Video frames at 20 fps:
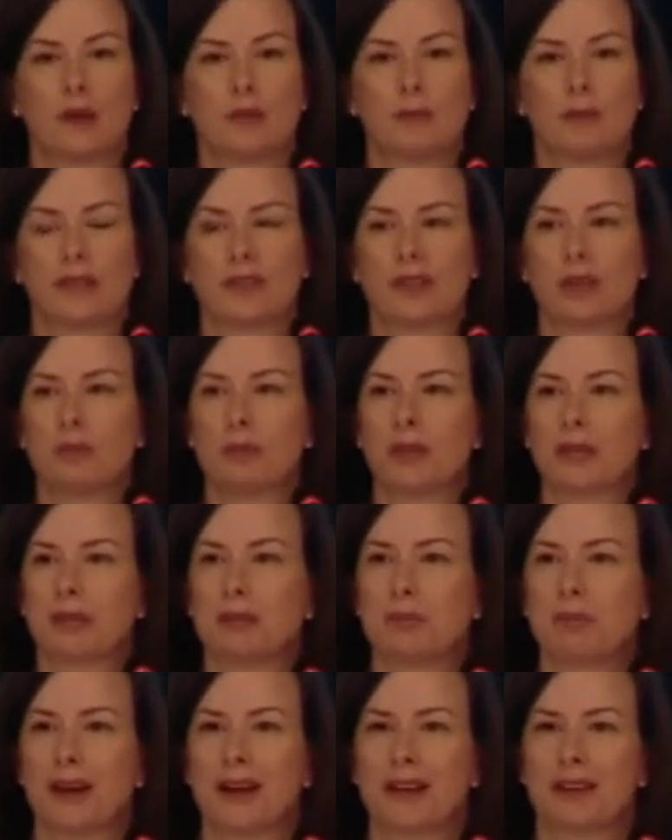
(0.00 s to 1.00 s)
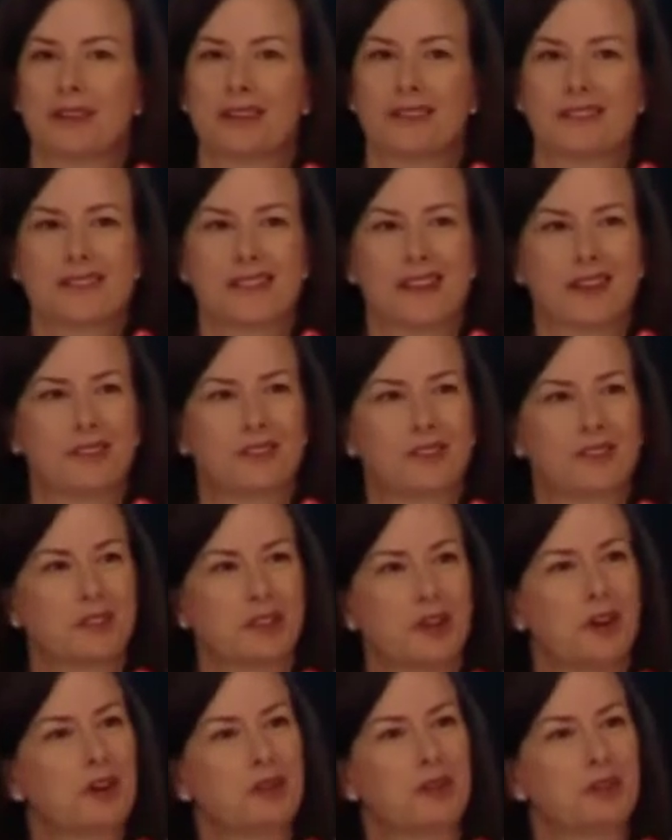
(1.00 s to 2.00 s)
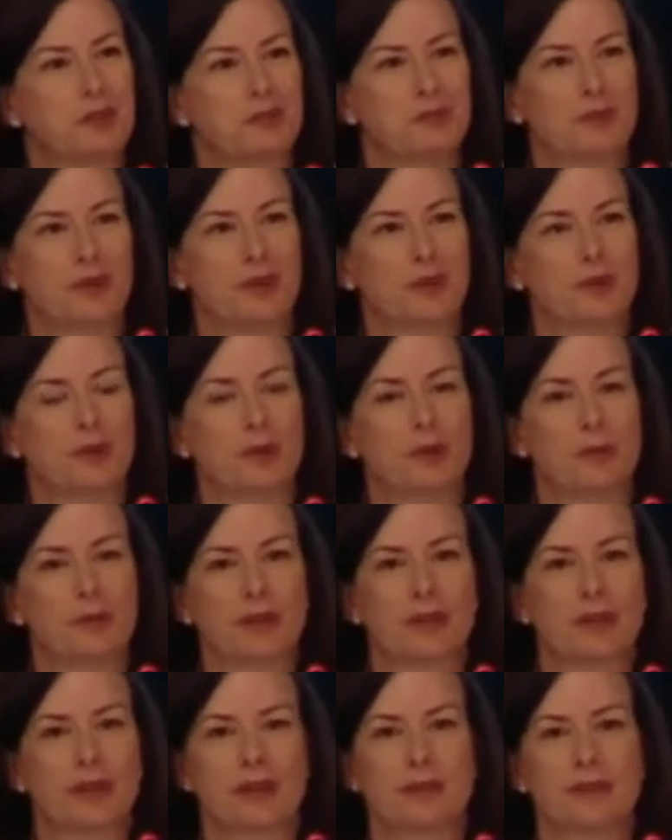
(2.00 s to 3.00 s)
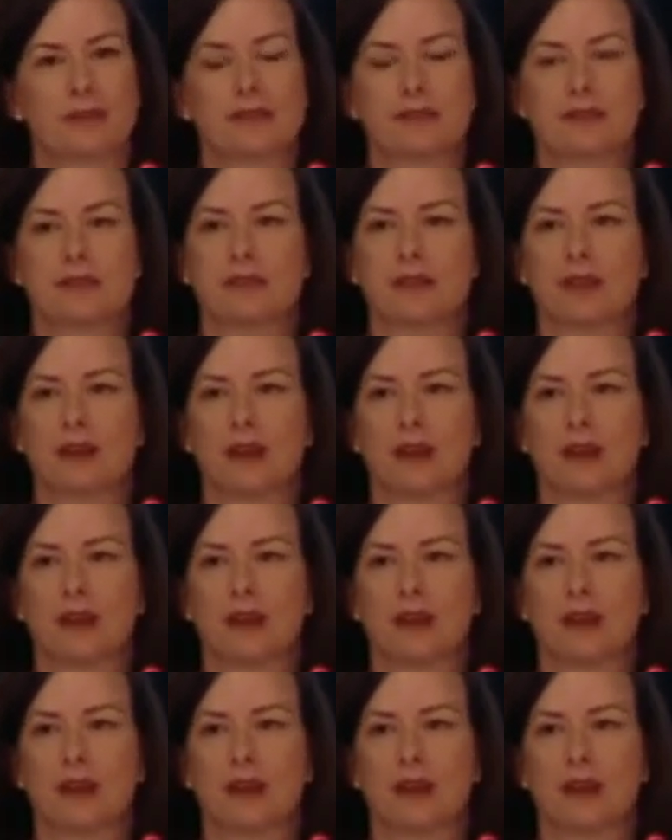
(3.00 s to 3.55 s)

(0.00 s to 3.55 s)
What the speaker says: but that many pilots haven't gone any further because